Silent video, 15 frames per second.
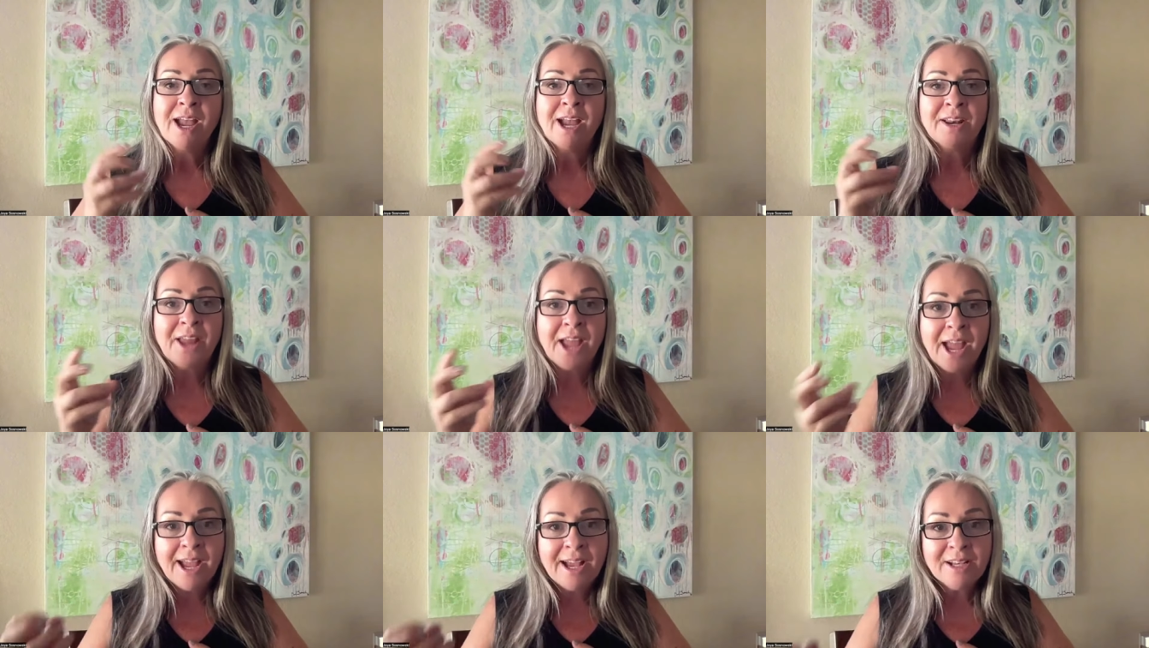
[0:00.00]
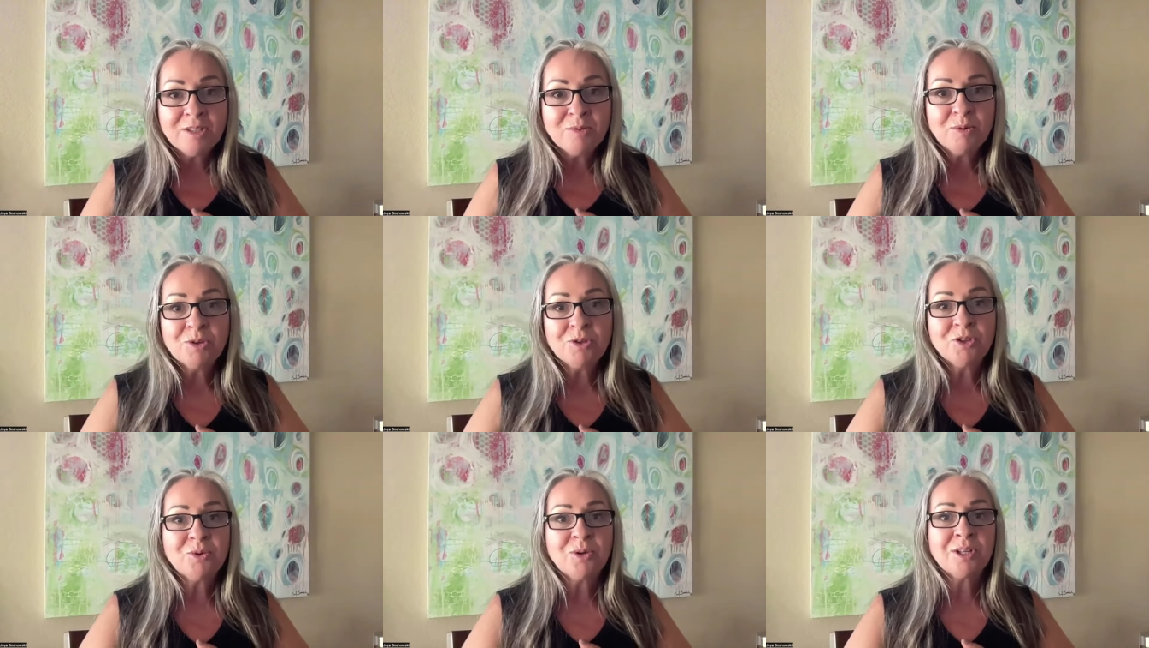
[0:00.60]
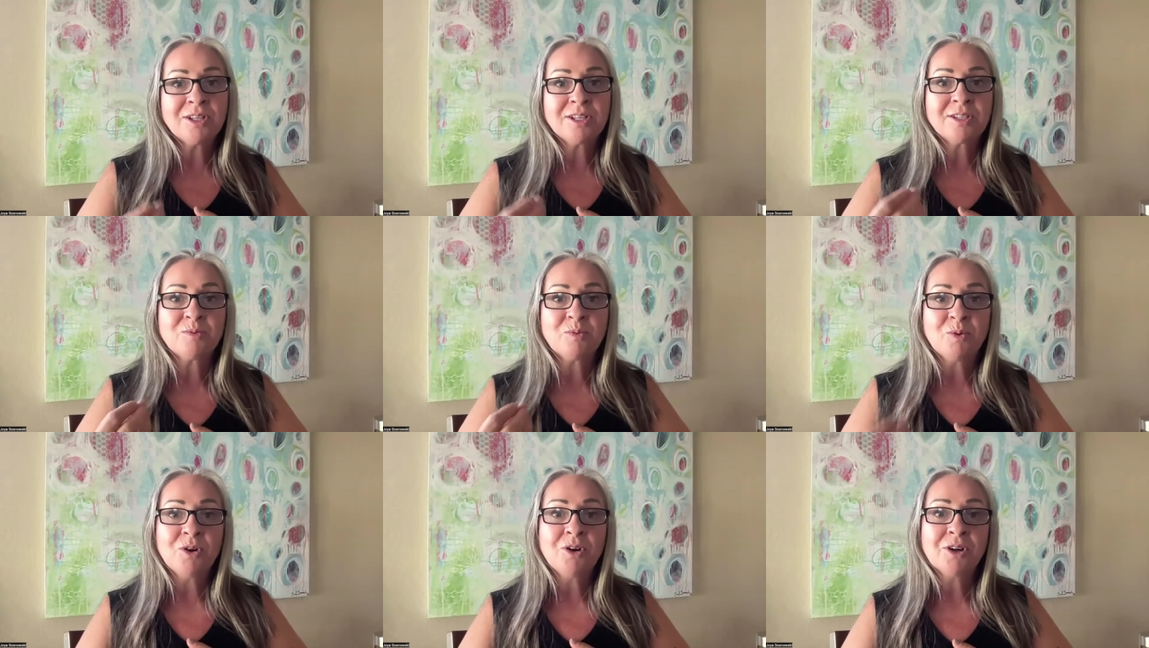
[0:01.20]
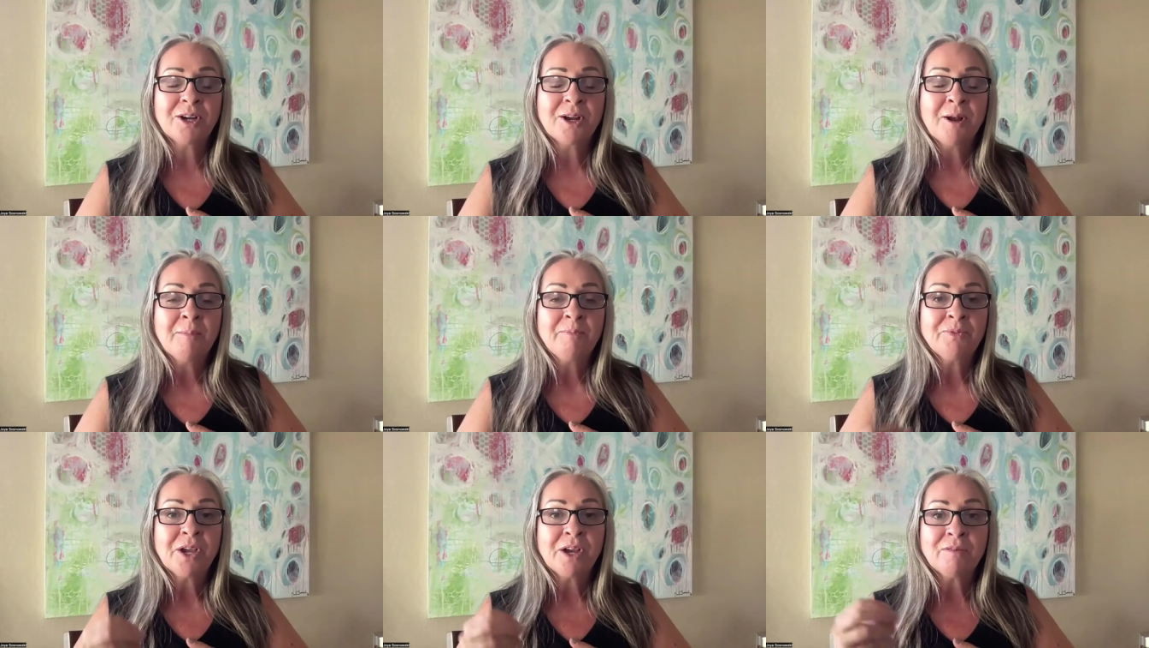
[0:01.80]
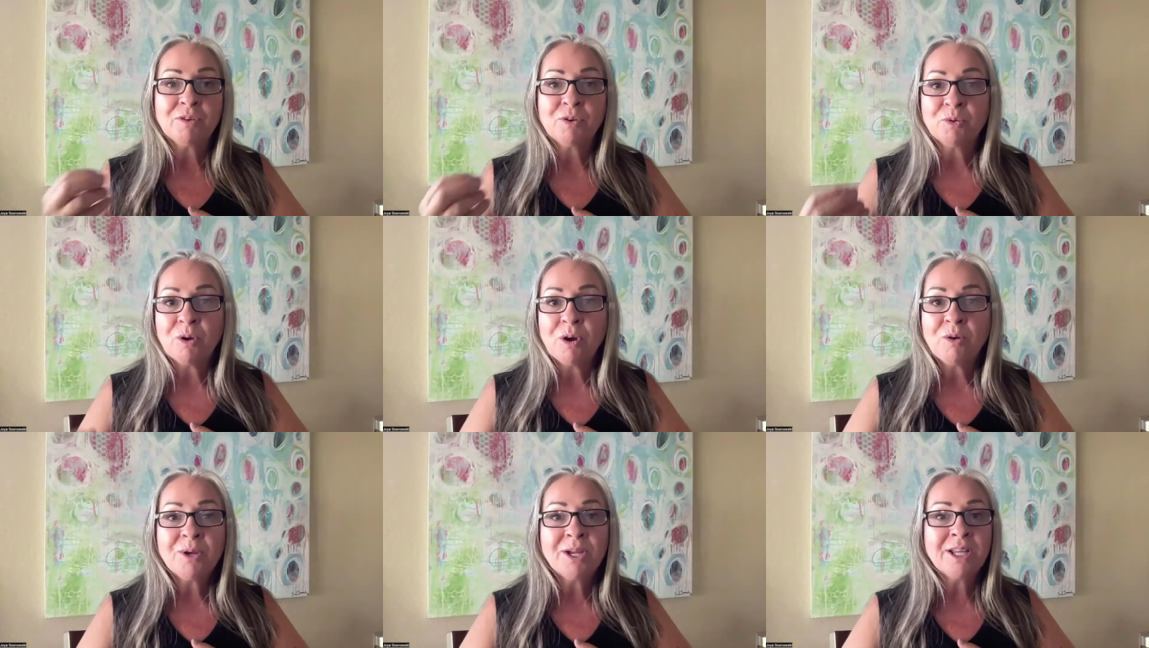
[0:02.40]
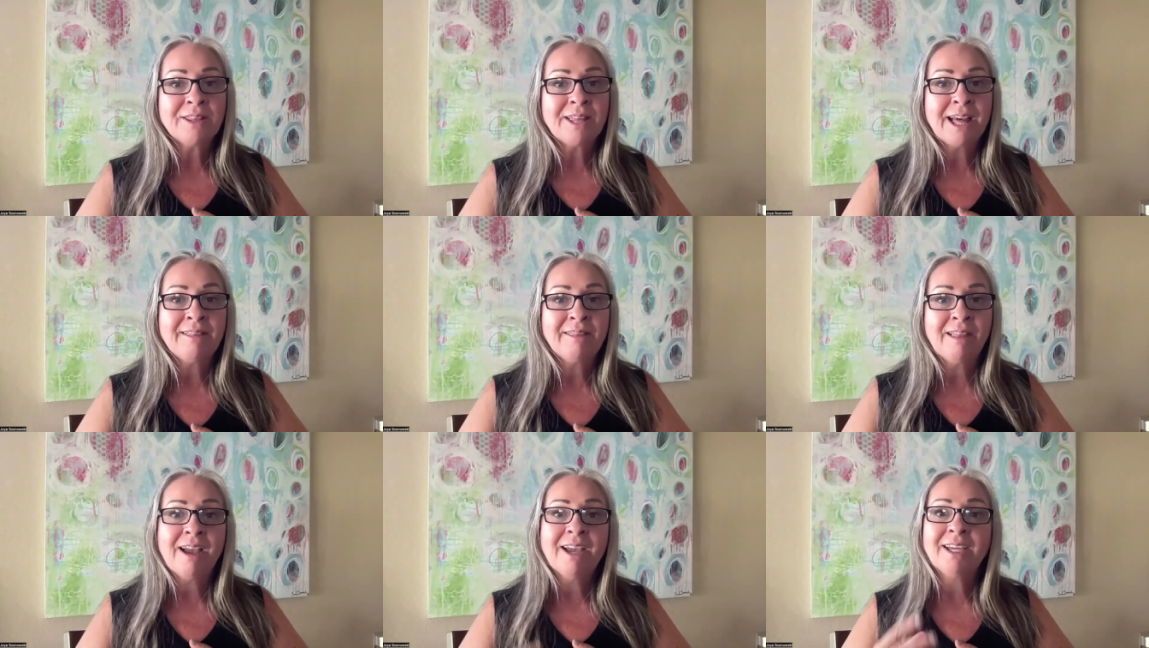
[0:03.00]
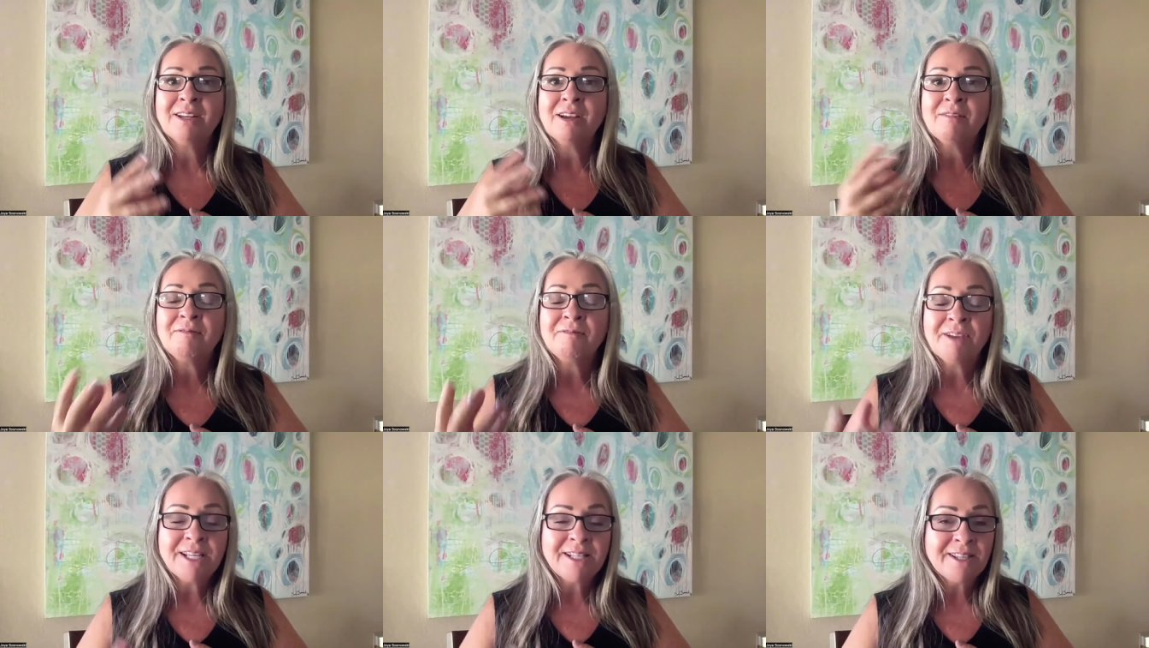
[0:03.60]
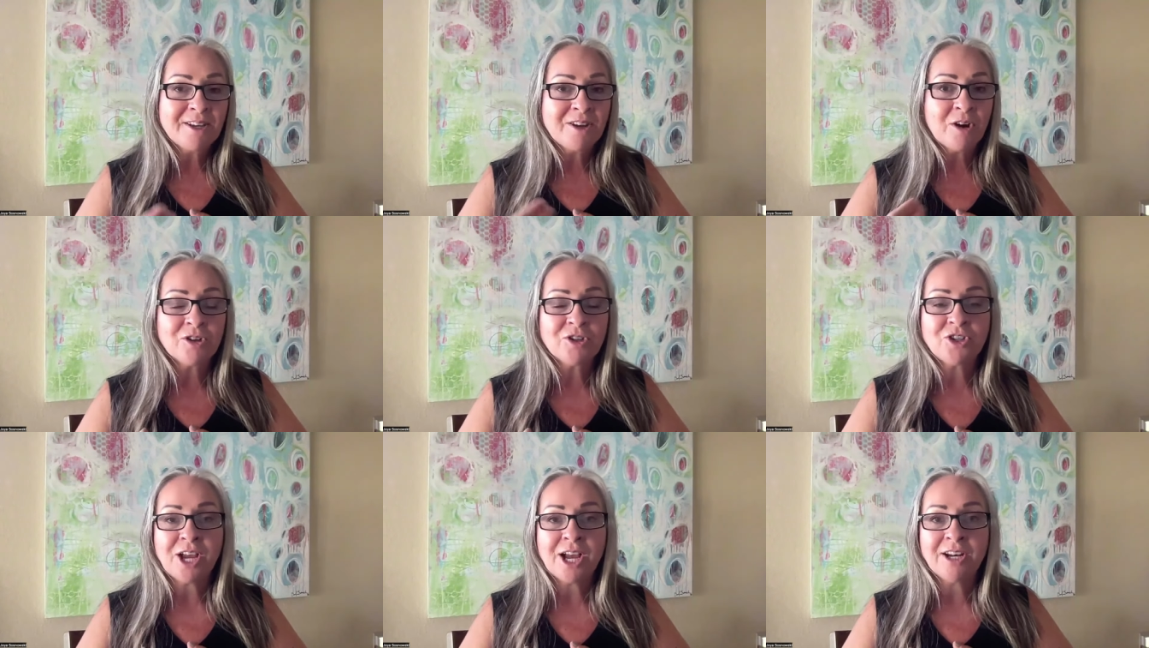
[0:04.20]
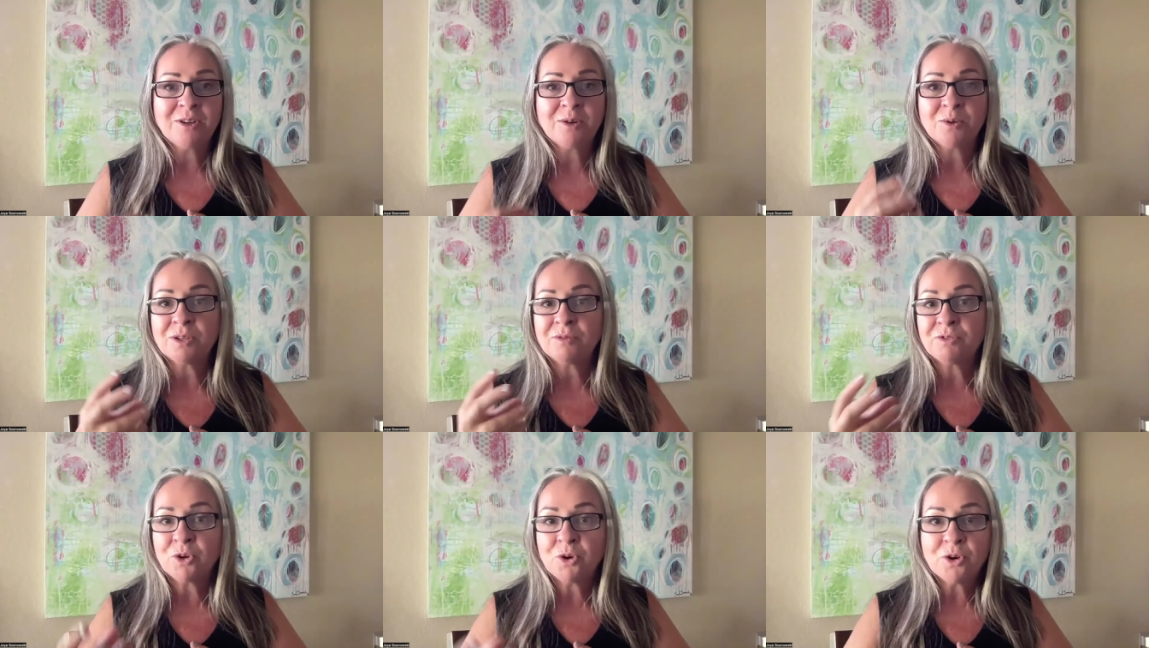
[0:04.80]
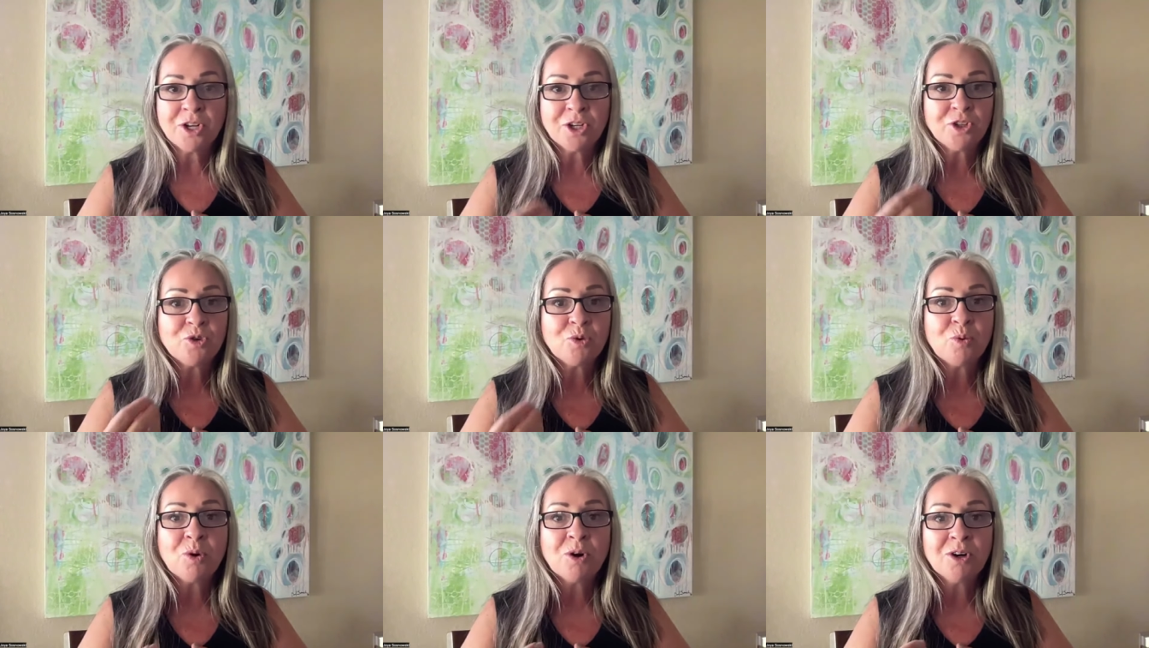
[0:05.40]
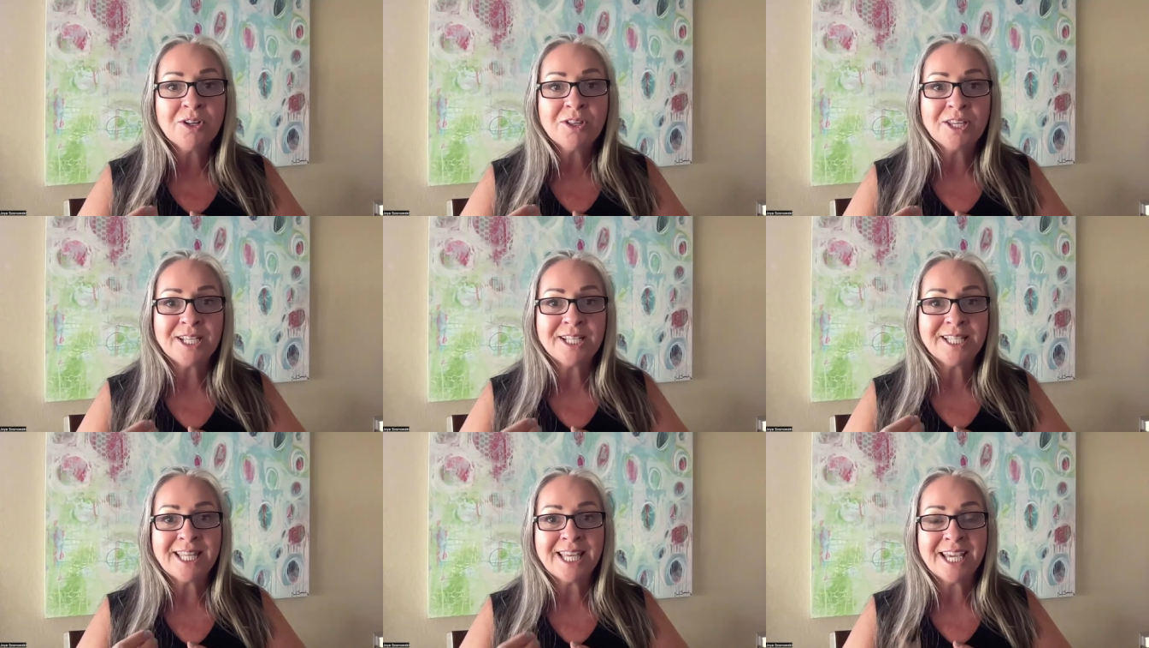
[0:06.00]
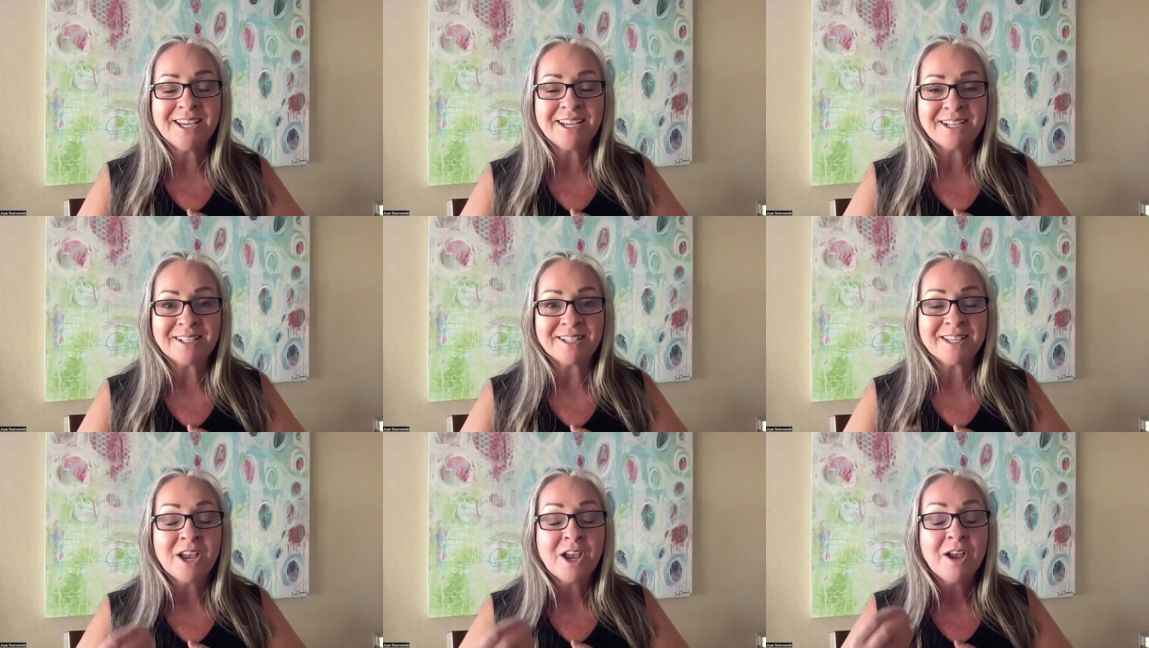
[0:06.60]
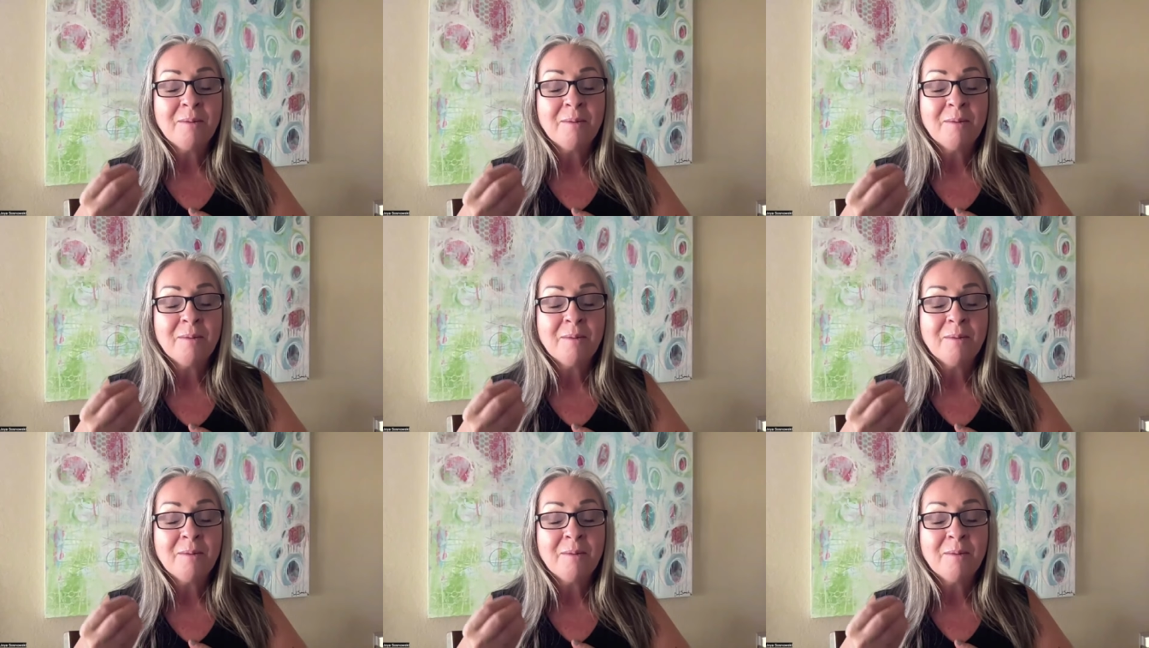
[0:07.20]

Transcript: And as we're doing this work, of growing that light, of facing our shadows, of turning toward these things,